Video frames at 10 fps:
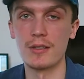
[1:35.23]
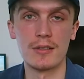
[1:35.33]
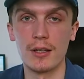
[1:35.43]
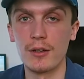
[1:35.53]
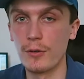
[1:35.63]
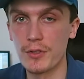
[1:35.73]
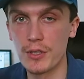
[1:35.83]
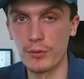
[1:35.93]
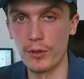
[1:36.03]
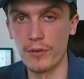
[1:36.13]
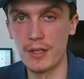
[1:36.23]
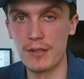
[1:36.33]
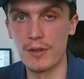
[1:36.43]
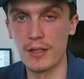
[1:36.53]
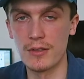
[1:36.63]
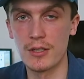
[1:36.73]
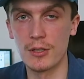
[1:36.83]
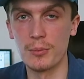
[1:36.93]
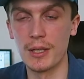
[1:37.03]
because like obviously all of these events could